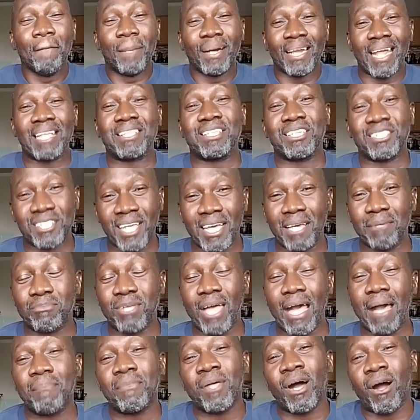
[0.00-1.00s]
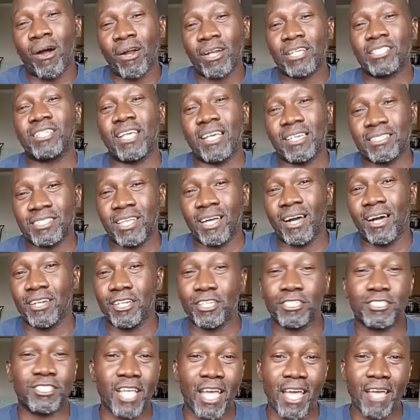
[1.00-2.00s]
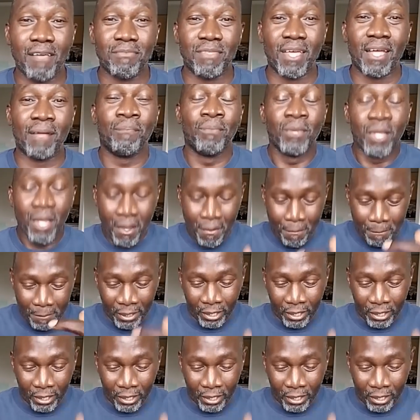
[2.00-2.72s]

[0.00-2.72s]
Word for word: But at the same time, the artist has to understand that,